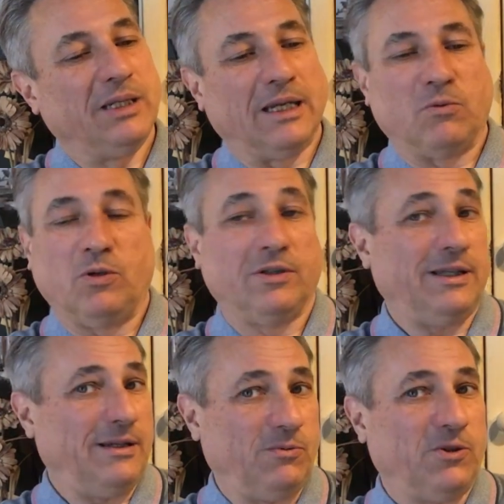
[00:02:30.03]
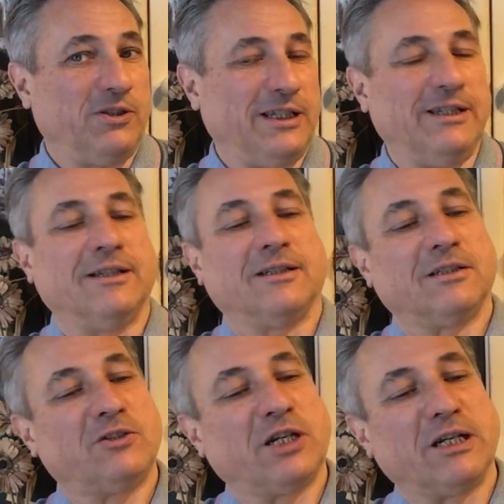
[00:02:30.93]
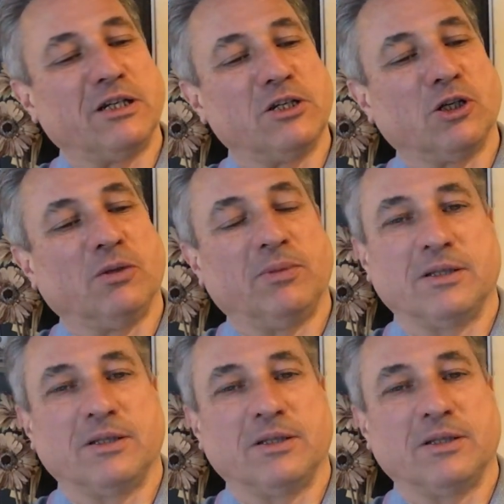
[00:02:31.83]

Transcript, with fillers: yeah, worthy charity shop.